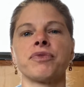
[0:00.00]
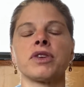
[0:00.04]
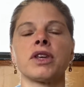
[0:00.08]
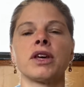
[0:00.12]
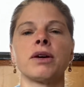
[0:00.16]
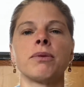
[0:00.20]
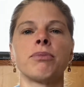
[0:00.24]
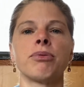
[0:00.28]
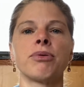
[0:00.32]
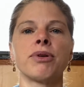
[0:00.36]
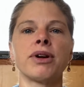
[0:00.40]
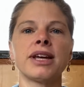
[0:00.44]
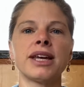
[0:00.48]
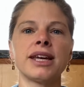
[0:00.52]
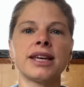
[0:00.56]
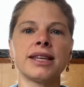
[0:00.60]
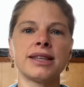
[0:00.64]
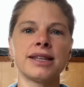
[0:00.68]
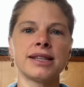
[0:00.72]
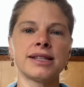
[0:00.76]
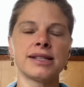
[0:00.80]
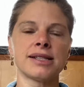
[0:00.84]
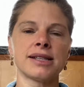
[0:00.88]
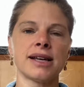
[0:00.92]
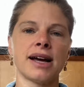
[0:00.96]
Bringing
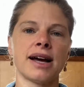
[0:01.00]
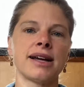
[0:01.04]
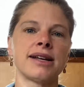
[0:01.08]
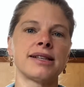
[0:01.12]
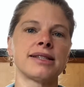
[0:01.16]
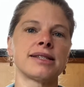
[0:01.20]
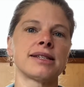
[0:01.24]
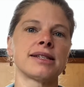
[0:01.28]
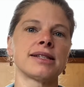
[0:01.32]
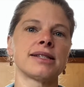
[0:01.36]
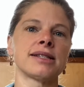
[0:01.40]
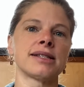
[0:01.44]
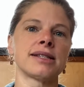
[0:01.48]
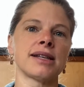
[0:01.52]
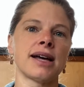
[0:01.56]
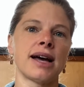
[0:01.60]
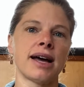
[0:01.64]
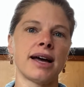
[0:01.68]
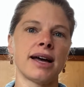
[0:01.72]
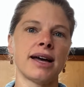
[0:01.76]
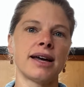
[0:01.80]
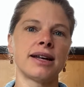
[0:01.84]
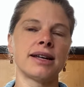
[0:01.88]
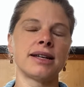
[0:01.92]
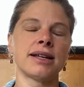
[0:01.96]
these signs
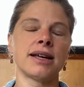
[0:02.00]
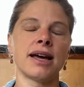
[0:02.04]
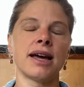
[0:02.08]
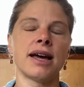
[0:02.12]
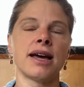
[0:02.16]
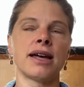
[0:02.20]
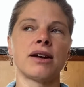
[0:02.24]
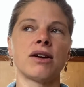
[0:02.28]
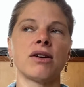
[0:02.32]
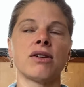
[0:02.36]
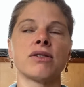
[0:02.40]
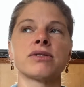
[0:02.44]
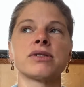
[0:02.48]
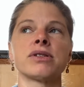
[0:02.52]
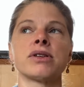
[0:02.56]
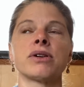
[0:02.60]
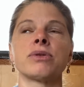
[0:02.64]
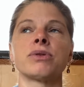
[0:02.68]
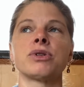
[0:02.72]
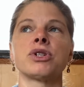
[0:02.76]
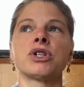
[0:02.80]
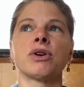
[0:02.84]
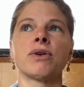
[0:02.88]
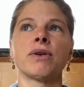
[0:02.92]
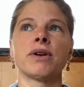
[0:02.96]
inside and also
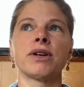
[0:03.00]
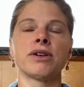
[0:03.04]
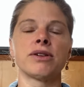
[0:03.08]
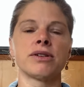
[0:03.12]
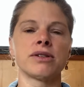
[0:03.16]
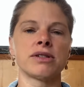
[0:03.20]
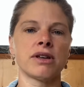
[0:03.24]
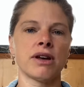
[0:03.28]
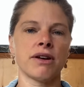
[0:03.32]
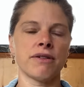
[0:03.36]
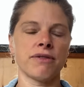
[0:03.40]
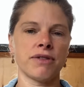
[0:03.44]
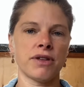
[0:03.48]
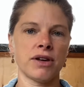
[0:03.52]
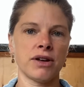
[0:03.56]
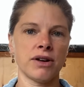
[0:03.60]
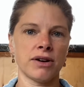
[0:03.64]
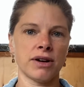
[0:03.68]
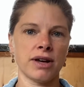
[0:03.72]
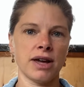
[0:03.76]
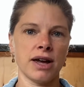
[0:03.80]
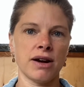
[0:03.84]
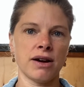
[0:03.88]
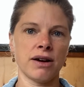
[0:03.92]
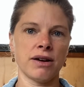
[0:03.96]
showing yourself that you're
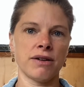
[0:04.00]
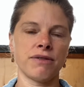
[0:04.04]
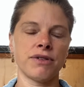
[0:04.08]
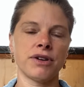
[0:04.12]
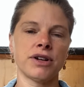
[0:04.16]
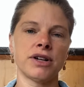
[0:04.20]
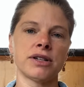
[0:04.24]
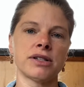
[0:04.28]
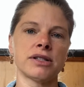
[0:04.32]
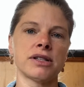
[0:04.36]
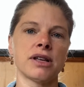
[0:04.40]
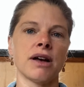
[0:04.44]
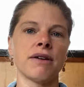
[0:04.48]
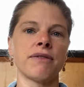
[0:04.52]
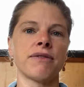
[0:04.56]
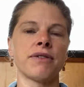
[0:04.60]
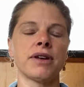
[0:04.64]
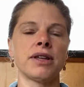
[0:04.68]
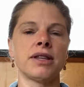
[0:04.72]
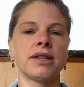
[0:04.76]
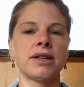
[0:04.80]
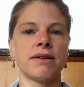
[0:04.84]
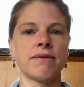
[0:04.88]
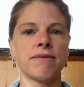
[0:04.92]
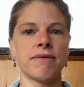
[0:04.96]
caring for yourself
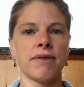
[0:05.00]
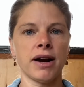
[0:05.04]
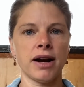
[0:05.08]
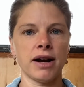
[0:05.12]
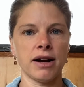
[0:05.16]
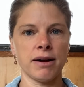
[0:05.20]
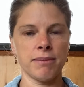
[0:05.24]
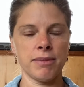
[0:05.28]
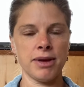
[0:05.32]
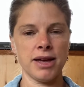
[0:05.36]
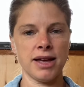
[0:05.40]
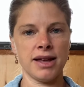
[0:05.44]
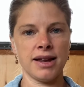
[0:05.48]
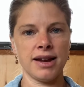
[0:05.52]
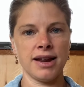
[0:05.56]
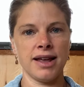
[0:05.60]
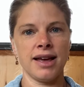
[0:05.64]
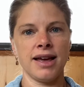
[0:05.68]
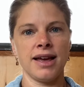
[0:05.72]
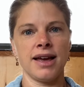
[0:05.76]
and the environment